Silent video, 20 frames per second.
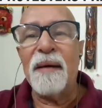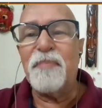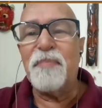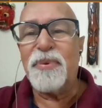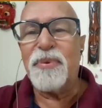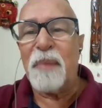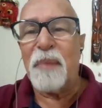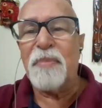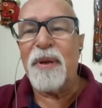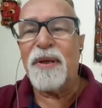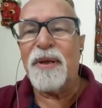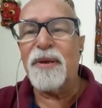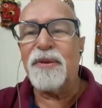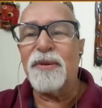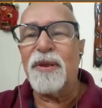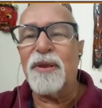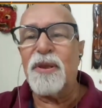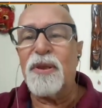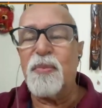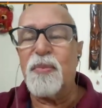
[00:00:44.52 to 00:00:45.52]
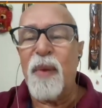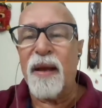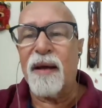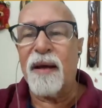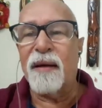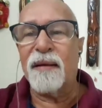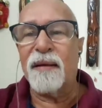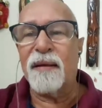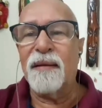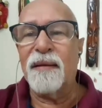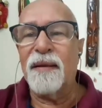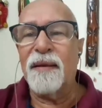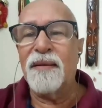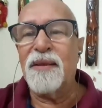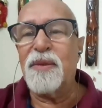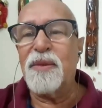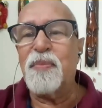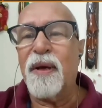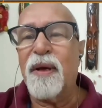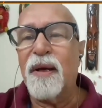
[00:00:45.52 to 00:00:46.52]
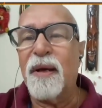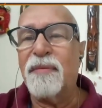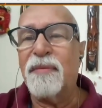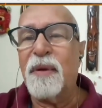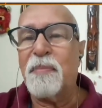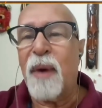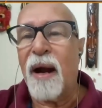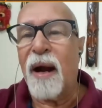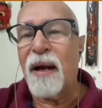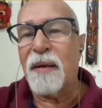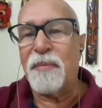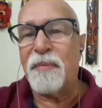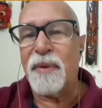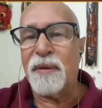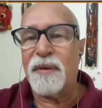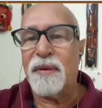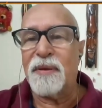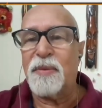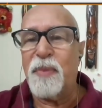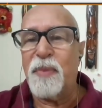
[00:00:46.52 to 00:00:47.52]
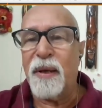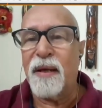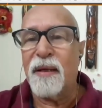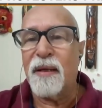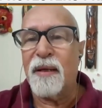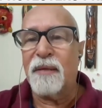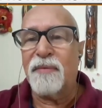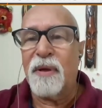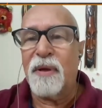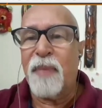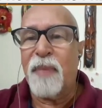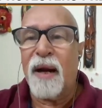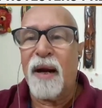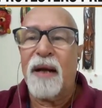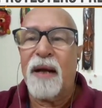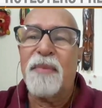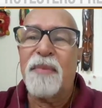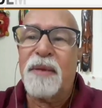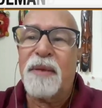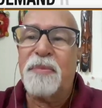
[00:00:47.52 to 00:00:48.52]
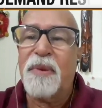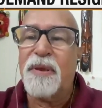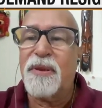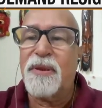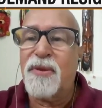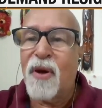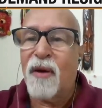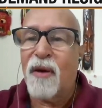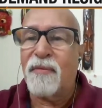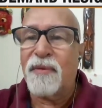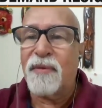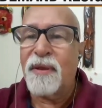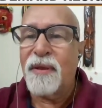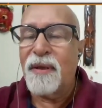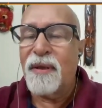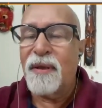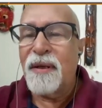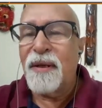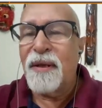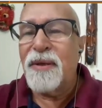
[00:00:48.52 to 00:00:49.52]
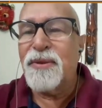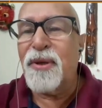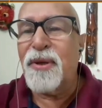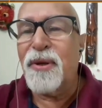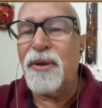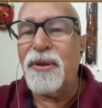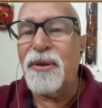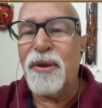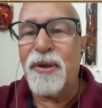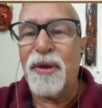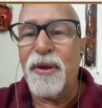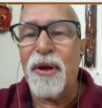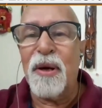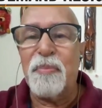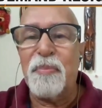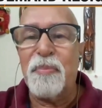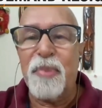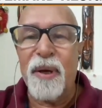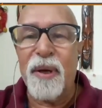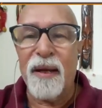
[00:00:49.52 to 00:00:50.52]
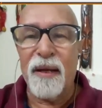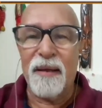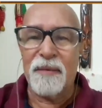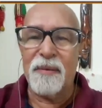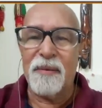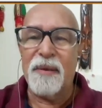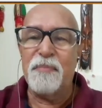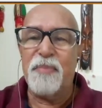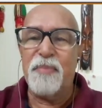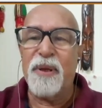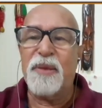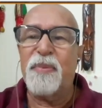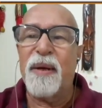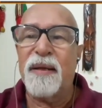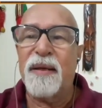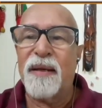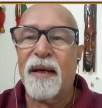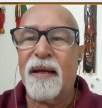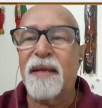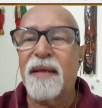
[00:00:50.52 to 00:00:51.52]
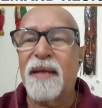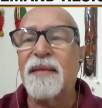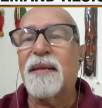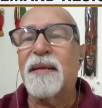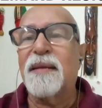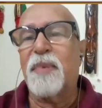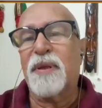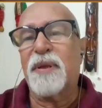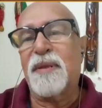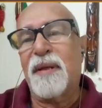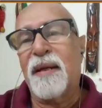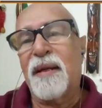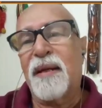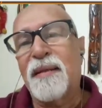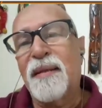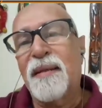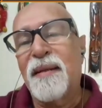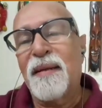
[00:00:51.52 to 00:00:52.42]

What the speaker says: submitted to the speaker of the parliament. The speaker of the parliament has been dissolved. So you cannot bring an impeachment against the president